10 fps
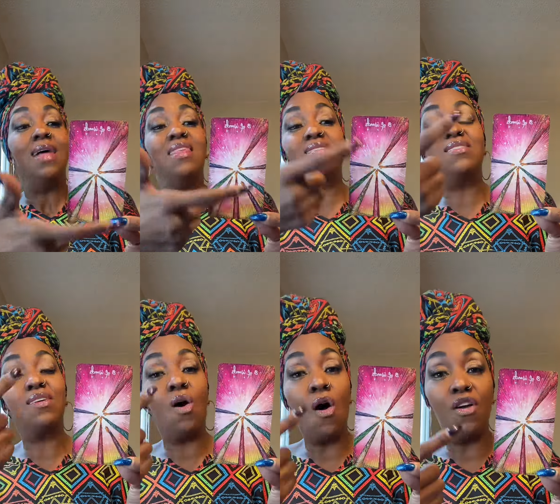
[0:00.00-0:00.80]
This is a
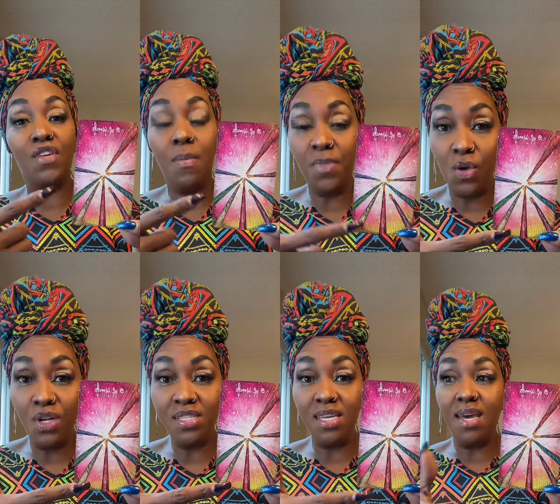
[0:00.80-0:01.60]
card of
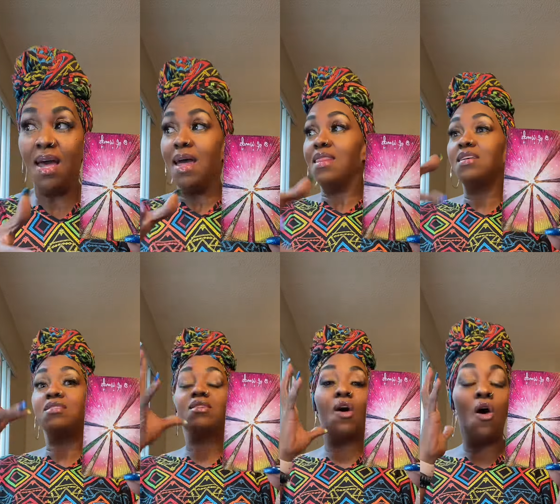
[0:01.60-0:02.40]
community. This
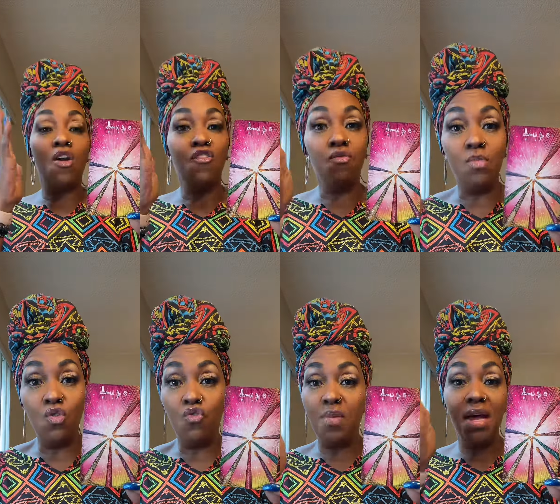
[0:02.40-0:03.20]
is a card of
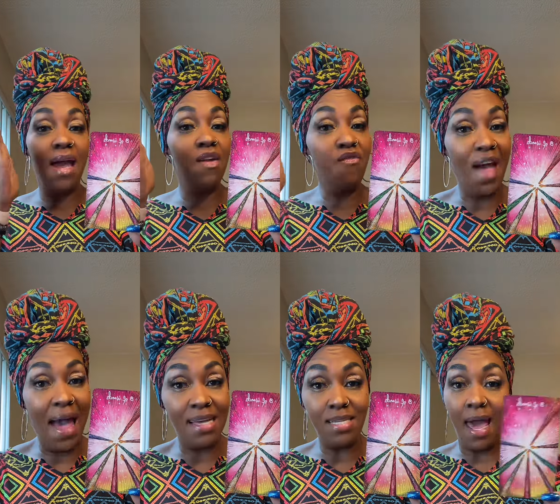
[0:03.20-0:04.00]
movement and
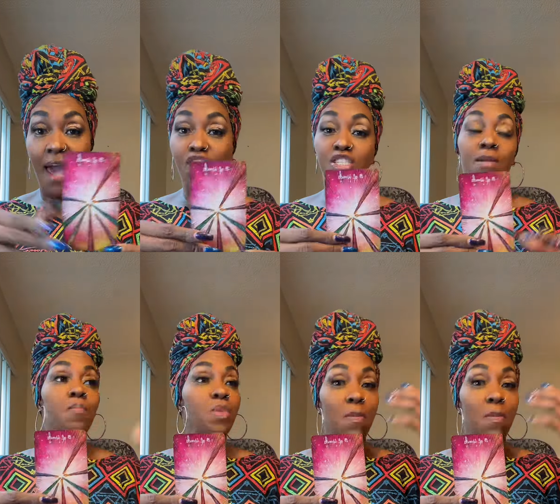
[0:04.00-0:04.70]
fast action,